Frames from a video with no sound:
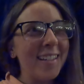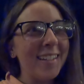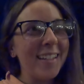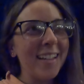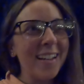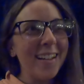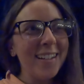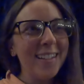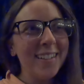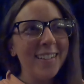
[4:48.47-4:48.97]

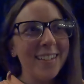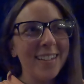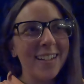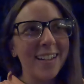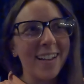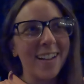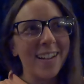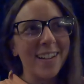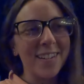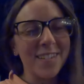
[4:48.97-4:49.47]
yeah,
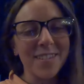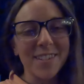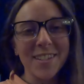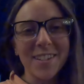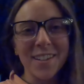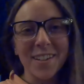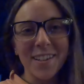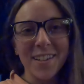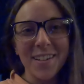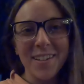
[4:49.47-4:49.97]
uh, it was
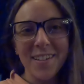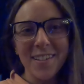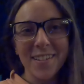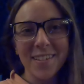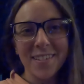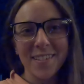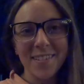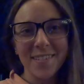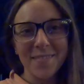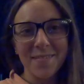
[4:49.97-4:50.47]
good
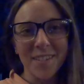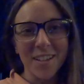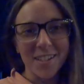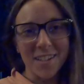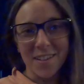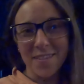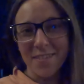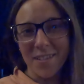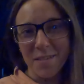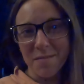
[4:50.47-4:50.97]

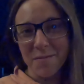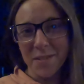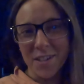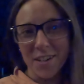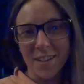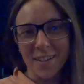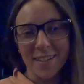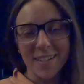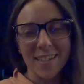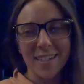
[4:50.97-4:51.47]
because I felt
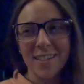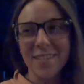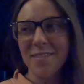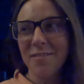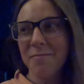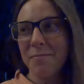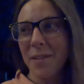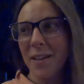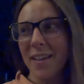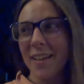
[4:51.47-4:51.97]
productive,
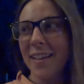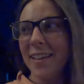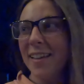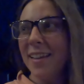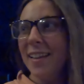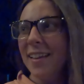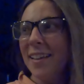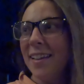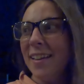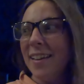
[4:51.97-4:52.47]
but
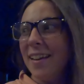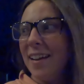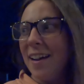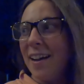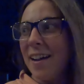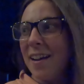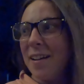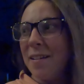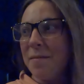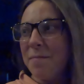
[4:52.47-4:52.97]

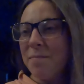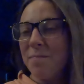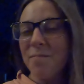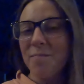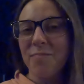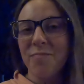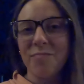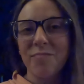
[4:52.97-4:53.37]
um,